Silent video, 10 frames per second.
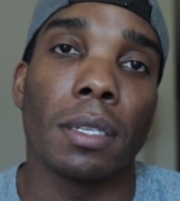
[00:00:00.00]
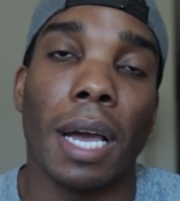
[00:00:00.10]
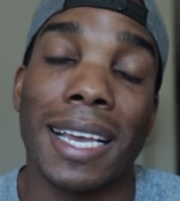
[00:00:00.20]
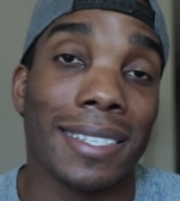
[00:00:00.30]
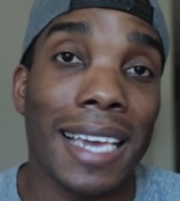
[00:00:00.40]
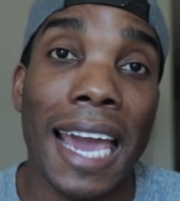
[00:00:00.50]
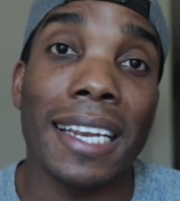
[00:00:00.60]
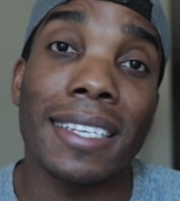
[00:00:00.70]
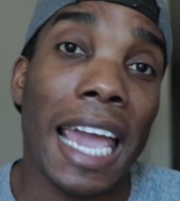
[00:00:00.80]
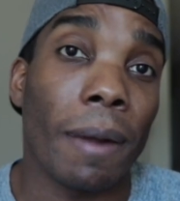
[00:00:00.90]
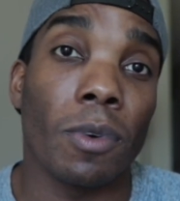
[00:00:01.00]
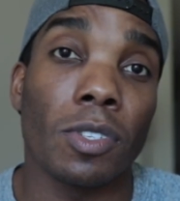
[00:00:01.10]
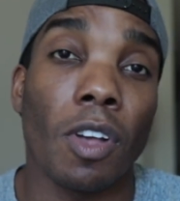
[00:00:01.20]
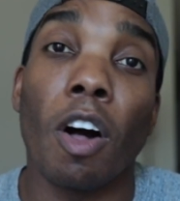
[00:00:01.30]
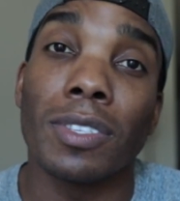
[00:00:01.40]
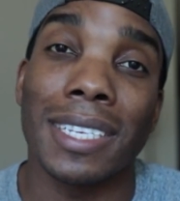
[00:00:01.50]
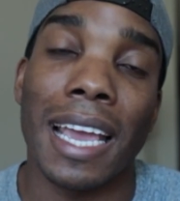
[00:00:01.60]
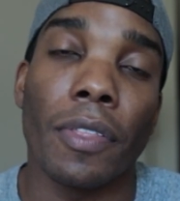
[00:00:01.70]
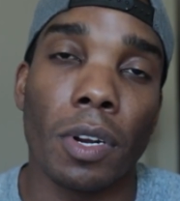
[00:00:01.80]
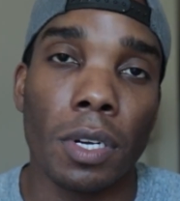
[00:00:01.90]
I guess, Canon cameras
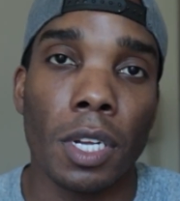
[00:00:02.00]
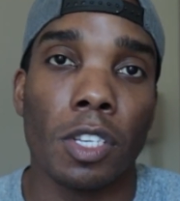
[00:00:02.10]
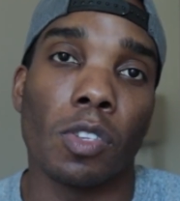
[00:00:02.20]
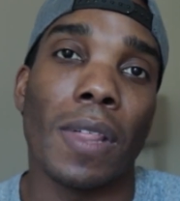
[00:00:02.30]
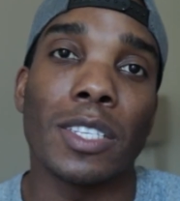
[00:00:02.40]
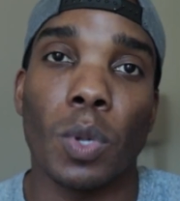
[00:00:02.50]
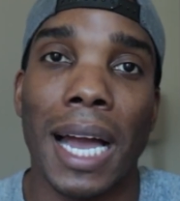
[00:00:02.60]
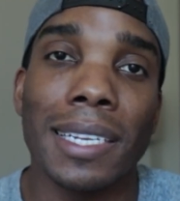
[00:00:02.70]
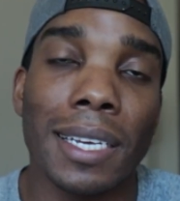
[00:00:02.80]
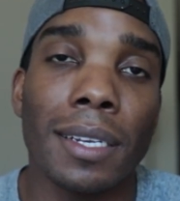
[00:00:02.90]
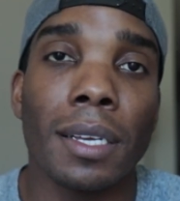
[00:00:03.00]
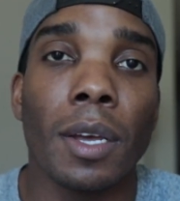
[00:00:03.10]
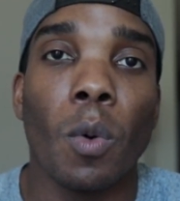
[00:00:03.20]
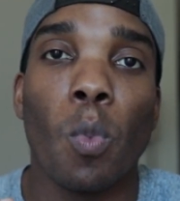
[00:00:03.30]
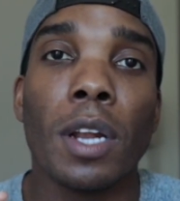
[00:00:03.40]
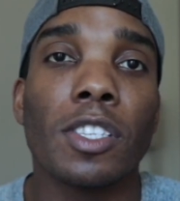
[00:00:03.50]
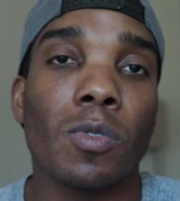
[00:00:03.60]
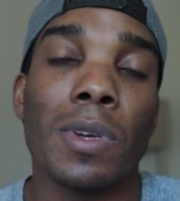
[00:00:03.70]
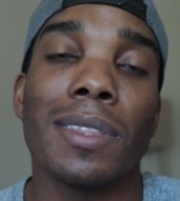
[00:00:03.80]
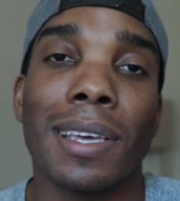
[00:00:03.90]
altogether. So that's what I did. One
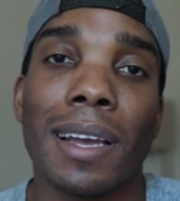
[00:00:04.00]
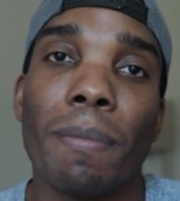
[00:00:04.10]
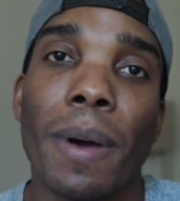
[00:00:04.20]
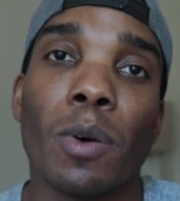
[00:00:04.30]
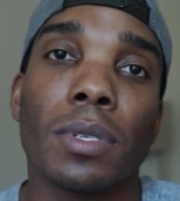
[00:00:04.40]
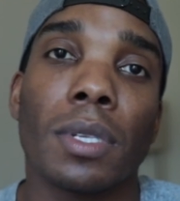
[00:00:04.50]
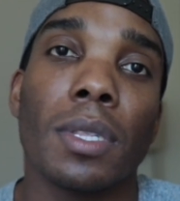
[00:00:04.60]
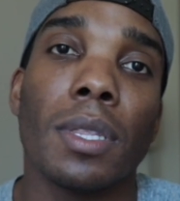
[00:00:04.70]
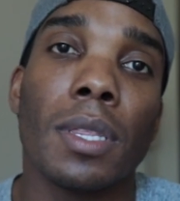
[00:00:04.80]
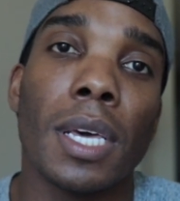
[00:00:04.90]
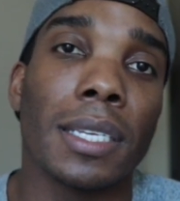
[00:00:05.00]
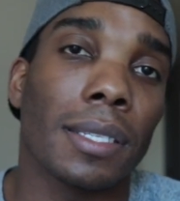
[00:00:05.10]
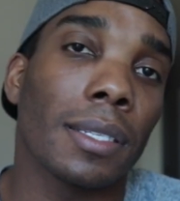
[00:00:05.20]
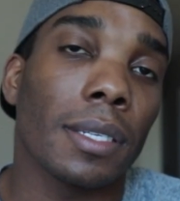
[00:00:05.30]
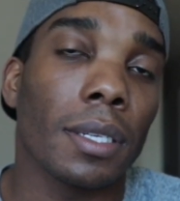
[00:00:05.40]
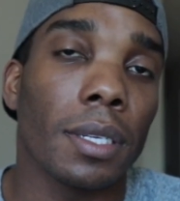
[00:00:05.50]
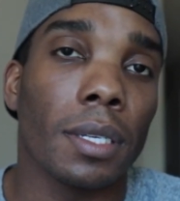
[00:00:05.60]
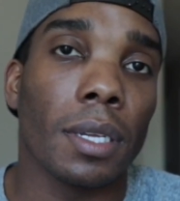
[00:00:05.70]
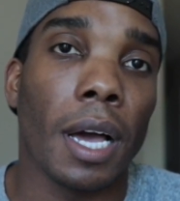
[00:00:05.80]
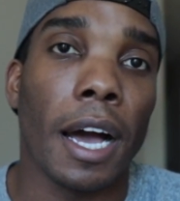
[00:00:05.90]
sweet thing about this
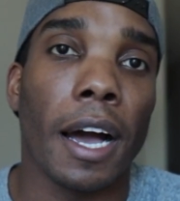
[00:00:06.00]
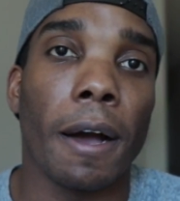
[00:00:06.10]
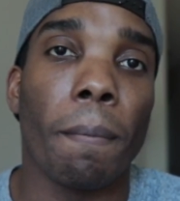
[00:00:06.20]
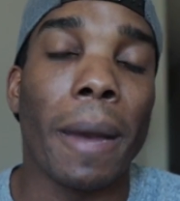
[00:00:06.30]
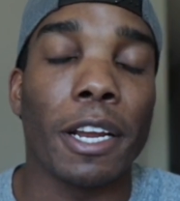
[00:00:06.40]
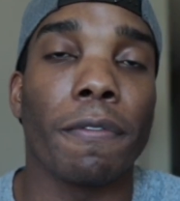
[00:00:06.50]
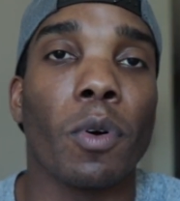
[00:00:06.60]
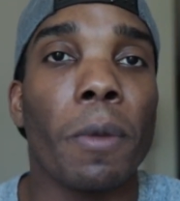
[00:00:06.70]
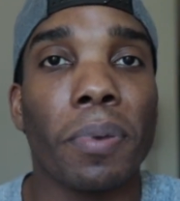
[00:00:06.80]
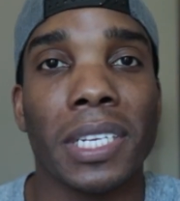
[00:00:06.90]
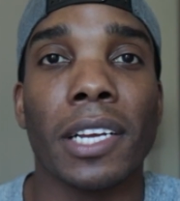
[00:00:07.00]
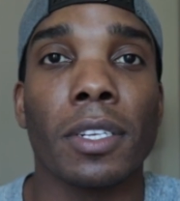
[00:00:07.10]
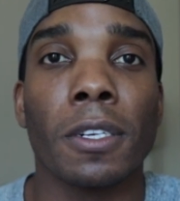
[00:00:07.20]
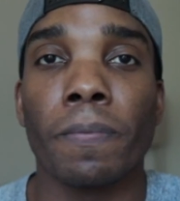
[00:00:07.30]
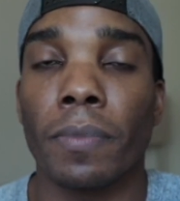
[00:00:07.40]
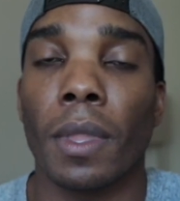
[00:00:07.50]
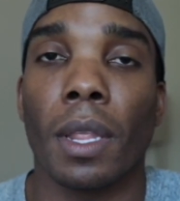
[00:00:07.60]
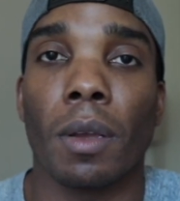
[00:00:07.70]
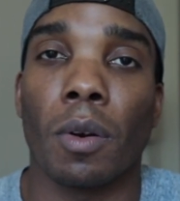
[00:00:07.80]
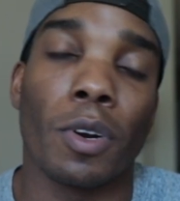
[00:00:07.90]
microphone in particular,
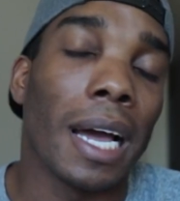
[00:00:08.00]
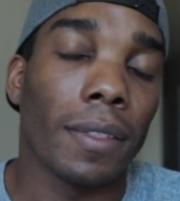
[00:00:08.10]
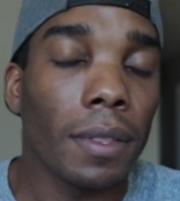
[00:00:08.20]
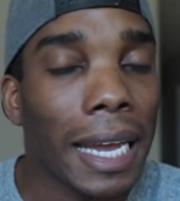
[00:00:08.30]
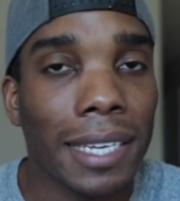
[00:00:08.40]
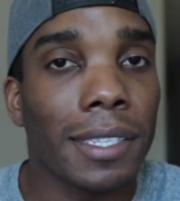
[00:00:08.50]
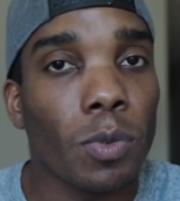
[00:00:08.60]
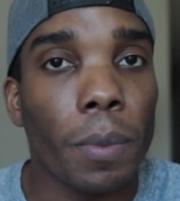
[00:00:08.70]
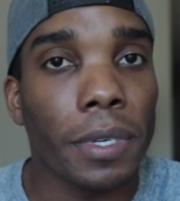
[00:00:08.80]
or not, I guess this one in